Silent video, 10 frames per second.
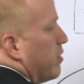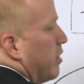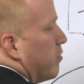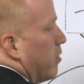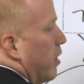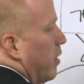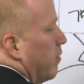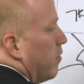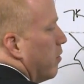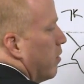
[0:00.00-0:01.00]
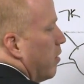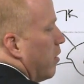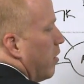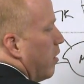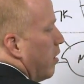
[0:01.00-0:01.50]
centrally,
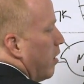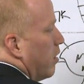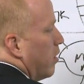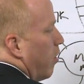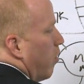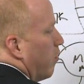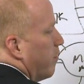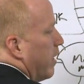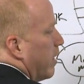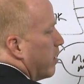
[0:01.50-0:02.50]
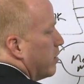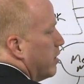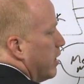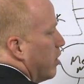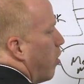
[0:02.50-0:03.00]
and then all of their
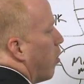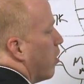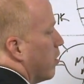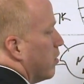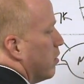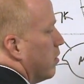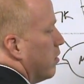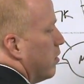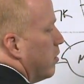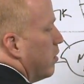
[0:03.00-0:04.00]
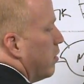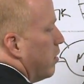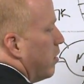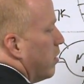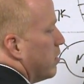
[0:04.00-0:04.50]
DR
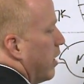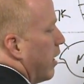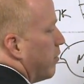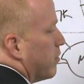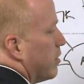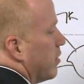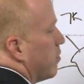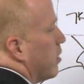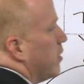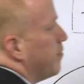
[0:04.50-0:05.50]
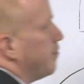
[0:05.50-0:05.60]
is handled centrally.